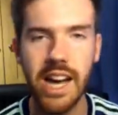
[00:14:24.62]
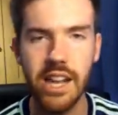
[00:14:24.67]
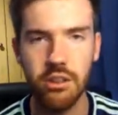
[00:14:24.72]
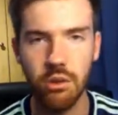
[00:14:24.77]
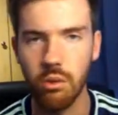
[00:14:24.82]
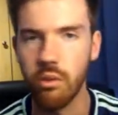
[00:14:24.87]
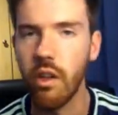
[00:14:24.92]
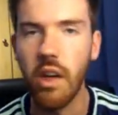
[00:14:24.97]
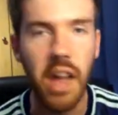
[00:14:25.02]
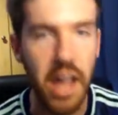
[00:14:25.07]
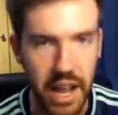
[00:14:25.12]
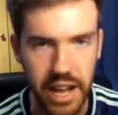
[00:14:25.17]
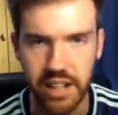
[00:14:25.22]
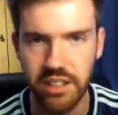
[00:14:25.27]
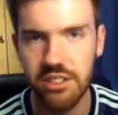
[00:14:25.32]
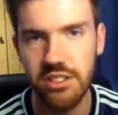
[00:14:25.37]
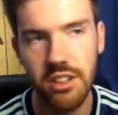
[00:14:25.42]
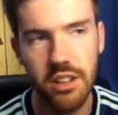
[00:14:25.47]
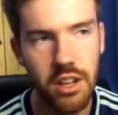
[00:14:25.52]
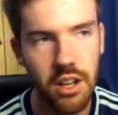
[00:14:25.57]
handle the
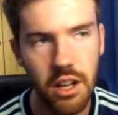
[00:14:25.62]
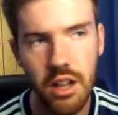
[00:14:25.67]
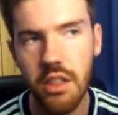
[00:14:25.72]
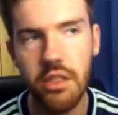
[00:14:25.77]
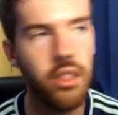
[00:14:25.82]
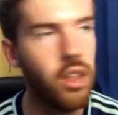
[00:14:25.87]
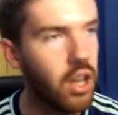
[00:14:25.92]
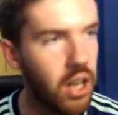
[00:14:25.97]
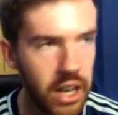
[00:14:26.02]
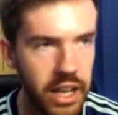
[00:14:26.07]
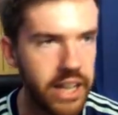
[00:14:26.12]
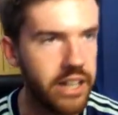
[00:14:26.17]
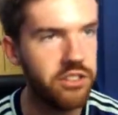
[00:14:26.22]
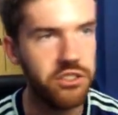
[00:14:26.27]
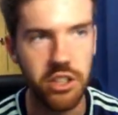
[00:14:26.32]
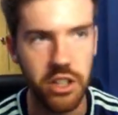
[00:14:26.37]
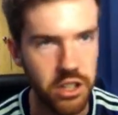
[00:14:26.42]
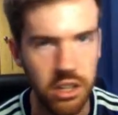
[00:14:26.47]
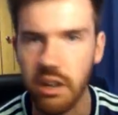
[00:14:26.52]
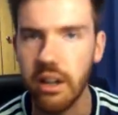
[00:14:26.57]
heat that
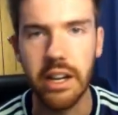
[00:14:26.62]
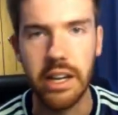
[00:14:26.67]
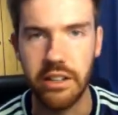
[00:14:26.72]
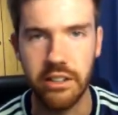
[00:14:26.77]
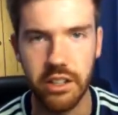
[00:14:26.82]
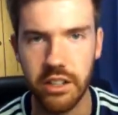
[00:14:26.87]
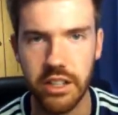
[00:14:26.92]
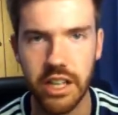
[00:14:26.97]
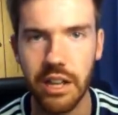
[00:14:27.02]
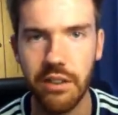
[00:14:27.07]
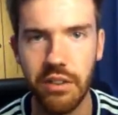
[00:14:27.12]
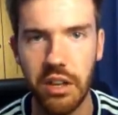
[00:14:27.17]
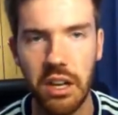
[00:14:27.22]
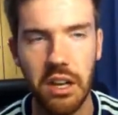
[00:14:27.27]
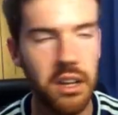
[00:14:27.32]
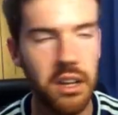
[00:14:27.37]
Leeds United can give